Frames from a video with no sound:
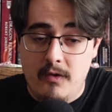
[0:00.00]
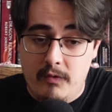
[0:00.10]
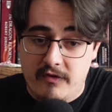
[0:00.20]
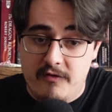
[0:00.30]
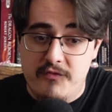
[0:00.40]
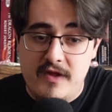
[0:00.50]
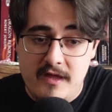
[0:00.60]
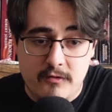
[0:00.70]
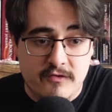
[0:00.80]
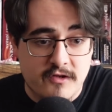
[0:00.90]
with our feat
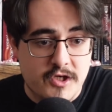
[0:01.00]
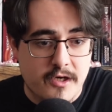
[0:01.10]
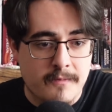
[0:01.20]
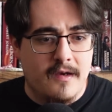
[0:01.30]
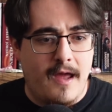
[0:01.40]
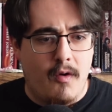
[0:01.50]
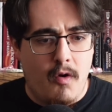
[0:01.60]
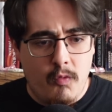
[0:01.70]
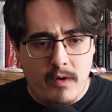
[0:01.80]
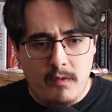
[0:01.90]
usage here. Now
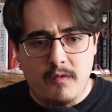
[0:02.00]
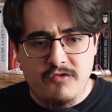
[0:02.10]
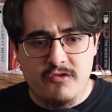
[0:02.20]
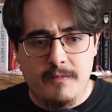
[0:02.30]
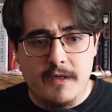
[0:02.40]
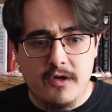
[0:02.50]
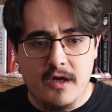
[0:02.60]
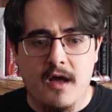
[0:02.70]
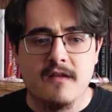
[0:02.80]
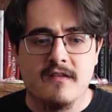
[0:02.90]
all werewolves should be good at
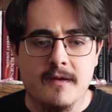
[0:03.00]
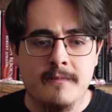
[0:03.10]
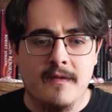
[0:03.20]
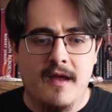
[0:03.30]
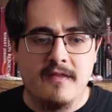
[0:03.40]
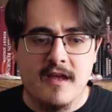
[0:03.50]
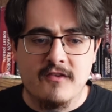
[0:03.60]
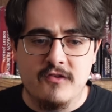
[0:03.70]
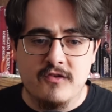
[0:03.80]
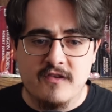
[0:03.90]
hunting, and
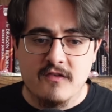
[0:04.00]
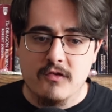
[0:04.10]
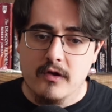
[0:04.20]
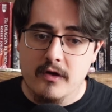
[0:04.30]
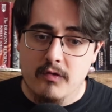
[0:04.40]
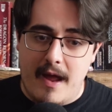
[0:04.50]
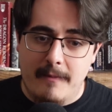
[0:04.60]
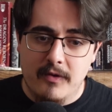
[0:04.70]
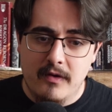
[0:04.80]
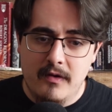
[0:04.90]
thanks to Sentinel and
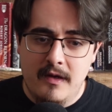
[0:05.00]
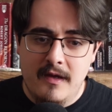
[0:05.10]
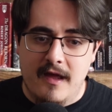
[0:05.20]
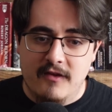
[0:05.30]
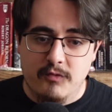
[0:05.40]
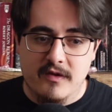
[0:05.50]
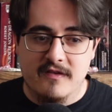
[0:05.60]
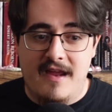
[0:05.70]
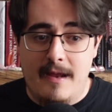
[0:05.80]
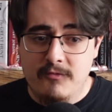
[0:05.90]
Grappler as well
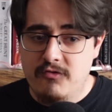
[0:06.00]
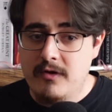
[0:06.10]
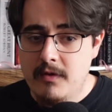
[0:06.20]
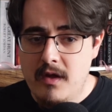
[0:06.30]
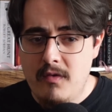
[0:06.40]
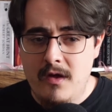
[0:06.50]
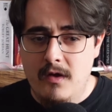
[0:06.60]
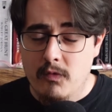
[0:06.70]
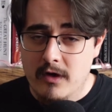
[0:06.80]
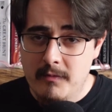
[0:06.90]
as Hamstring Blow,
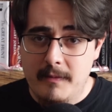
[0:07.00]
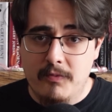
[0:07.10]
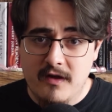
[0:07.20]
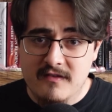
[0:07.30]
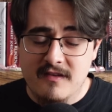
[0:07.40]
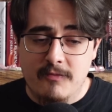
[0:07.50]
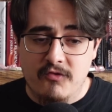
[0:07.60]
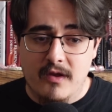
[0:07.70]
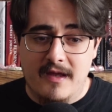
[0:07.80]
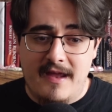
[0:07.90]
we're going to be pretty
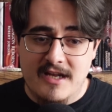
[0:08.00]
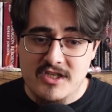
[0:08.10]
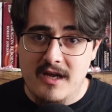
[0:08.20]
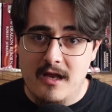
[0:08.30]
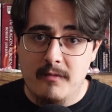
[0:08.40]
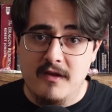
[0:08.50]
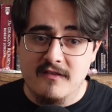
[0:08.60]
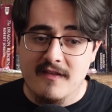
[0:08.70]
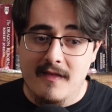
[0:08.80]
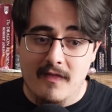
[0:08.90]
exceptional at catching enemies
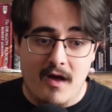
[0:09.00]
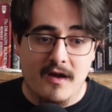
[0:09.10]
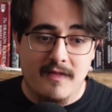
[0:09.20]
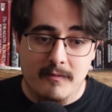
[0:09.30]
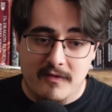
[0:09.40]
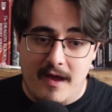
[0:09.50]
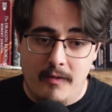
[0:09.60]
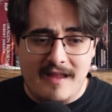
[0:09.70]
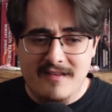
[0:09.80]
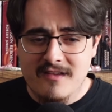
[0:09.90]
and then locking them down.
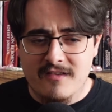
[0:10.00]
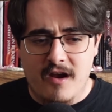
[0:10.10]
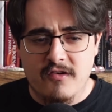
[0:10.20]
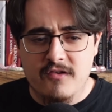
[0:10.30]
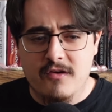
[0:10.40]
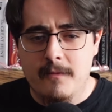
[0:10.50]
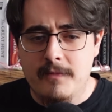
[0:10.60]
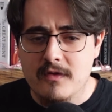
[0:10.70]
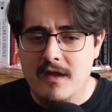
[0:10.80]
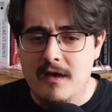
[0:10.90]
I think this character is going to
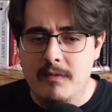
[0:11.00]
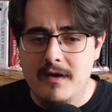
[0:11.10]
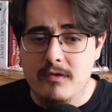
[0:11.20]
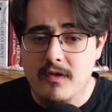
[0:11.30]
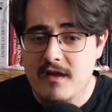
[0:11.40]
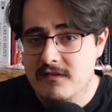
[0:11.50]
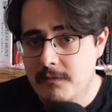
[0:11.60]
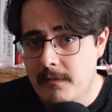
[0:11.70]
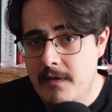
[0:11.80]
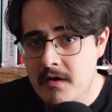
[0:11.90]
appeal to anybody who likes the
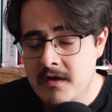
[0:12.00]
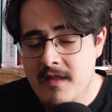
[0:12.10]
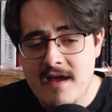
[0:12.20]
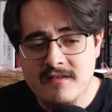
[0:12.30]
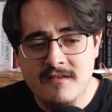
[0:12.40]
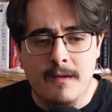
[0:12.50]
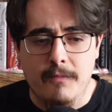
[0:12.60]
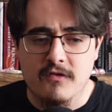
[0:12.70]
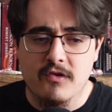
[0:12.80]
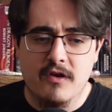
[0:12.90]
barbarian class,
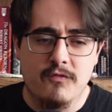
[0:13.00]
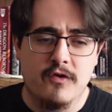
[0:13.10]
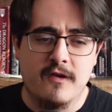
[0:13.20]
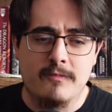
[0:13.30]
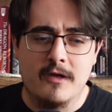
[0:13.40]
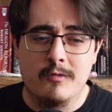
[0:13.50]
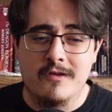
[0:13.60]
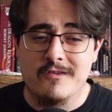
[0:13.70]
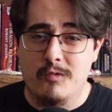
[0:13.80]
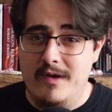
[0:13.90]
but is looking for something with a
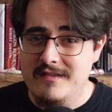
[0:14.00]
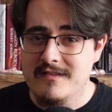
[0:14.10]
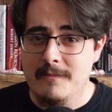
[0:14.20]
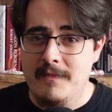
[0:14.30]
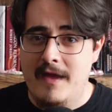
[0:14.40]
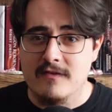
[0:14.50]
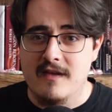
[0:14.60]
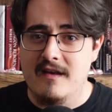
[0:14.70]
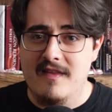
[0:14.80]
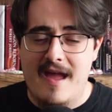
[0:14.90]
twist
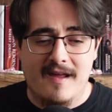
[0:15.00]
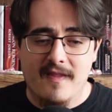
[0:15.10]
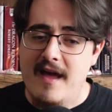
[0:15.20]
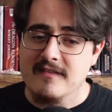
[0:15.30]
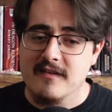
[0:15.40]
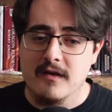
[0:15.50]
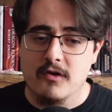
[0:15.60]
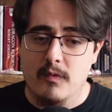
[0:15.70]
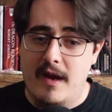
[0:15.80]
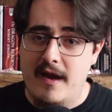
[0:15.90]
outside of that classic
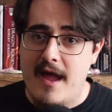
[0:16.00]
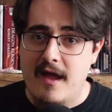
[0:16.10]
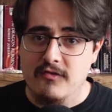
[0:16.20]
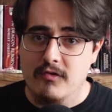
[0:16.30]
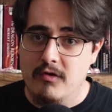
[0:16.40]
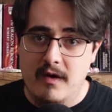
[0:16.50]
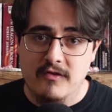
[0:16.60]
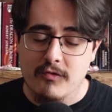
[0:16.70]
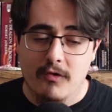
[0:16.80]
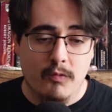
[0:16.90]
great axe or great
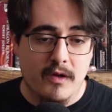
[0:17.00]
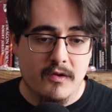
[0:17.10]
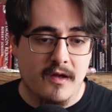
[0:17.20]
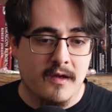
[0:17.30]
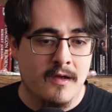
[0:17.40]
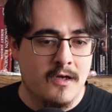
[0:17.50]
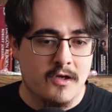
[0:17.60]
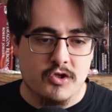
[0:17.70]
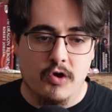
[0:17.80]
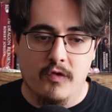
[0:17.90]
sword wielding,
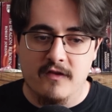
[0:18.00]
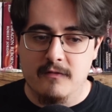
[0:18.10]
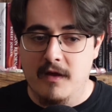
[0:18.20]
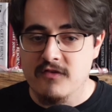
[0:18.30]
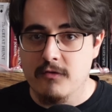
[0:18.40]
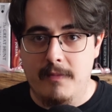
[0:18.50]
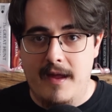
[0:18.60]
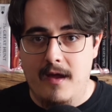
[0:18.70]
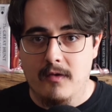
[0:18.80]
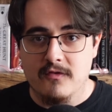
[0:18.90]
shirtless, muscle
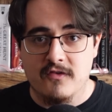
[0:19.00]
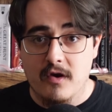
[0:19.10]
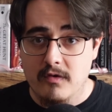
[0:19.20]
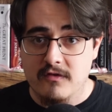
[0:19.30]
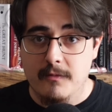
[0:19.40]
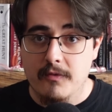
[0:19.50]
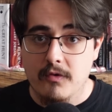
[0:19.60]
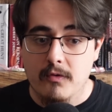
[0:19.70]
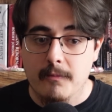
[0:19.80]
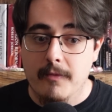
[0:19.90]
bound,
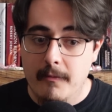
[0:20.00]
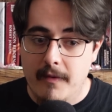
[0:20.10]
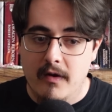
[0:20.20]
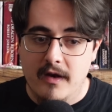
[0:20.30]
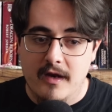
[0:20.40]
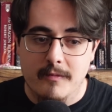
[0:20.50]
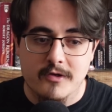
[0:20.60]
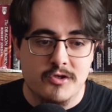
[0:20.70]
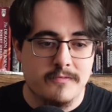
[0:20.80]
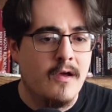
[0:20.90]
stereotypical barbarian
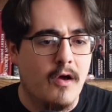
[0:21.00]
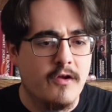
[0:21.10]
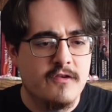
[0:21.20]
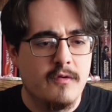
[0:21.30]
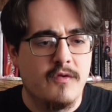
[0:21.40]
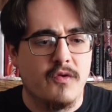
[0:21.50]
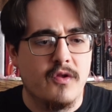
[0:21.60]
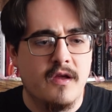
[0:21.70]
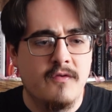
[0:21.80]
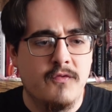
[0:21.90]
image. Also, if you're
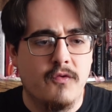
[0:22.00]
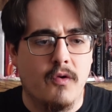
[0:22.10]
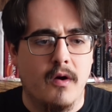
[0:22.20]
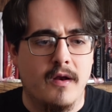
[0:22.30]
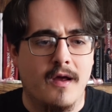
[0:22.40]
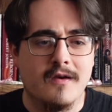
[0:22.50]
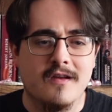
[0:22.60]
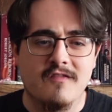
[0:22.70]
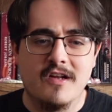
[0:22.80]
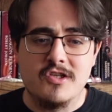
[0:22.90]
looking for an
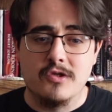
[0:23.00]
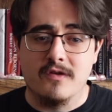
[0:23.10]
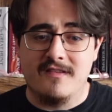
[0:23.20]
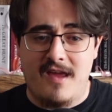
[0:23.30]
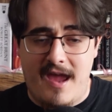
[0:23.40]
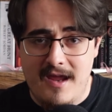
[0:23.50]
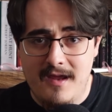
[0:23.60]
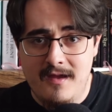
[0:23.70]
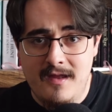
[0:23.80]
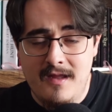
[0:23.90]
unconventional
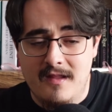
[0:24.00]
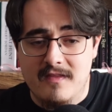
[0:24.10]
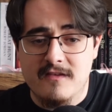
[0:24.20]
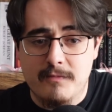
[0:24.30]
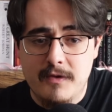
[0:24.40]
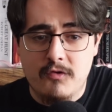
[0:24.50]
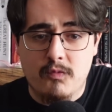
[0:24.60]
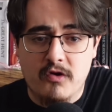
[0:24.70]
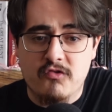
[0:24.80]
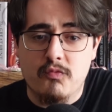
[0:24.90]
tank, this build
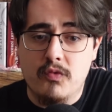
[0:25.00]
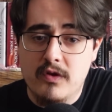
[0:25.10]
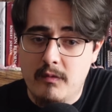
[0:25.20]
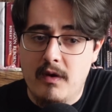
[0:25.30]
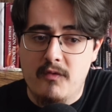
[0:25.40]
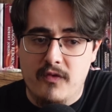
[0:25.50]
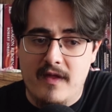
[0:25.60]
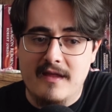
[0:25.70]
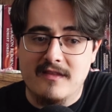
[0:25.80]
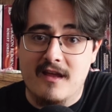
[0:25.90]
works really well for
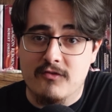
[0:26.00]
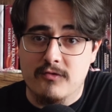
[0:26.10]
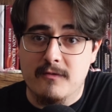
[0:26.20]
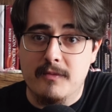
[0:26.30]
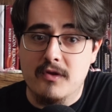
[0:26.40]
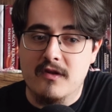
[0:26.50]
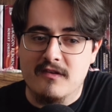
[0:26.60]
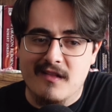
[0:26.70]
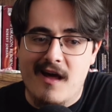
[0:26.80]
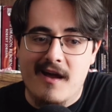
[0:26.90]
that, thanks to its ability
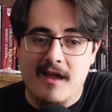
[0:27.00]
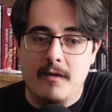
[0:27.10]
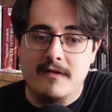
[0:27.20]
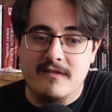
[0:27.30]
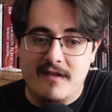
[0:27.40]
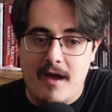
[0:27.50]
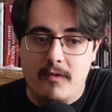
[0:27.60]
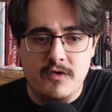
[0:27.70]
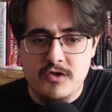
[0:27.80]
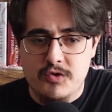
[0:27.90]
to lock enemies down.
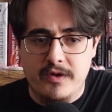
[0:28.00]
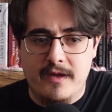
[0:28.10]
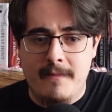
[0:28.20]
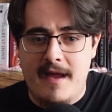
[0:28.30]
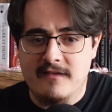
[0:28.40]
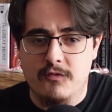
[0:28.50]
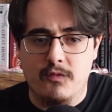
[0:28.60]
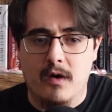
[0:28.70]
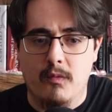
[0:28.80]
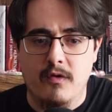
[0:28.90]
Visually, a massive
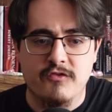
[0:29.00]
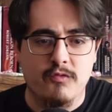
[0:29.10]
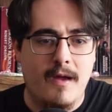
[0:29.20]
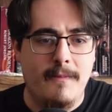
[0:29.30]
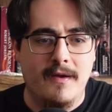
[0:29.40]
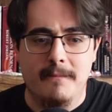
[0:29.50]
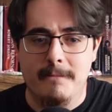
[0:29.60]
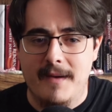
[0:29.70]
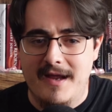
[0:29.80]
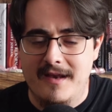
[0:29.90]
werewolf swiping and
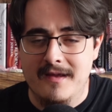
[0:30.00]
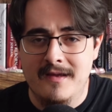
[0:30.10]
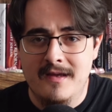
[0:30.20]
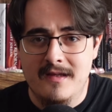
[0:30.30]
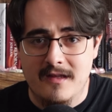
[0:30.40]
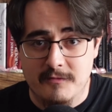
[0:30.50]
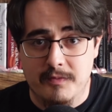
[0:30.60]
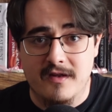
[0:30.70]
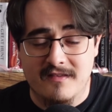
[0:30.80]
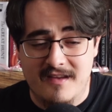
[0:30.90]
biting is
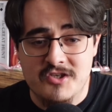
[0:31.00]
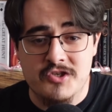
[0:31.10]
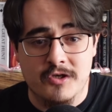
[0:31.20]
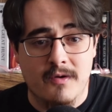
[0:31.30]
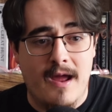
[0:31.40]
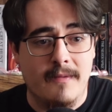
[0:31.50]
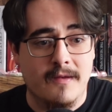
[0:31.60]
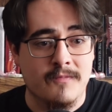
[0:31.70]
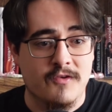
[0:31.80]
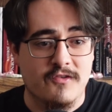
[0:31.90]
pretty attention
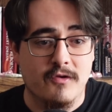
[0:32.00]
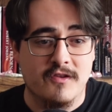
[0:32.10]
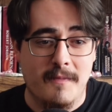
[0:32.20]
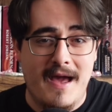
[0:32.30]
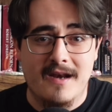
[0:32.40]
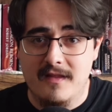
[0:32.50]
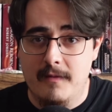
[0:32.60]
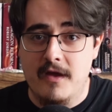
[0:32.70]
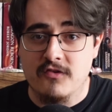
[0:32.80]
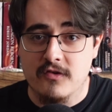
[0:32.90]
grabbing, so thematically it
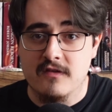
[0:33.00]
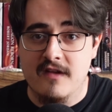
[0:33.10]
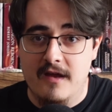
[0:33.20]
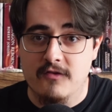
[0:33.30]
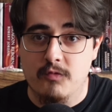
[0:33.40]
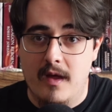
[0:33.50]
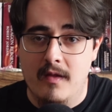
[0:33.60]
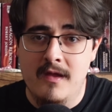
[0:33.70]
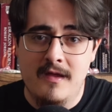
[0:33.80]
makes a good tank as well.